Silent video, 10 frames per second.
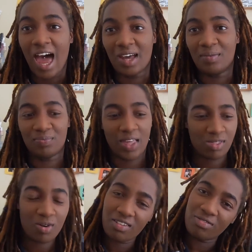
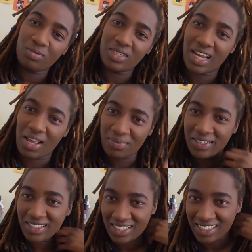I thought I'd film today
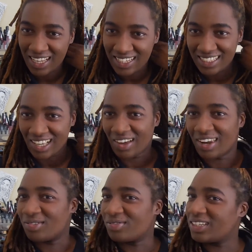because the sun is out
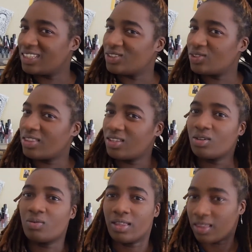and I'm really enjoying the
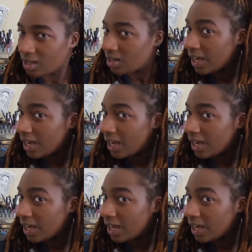good weather,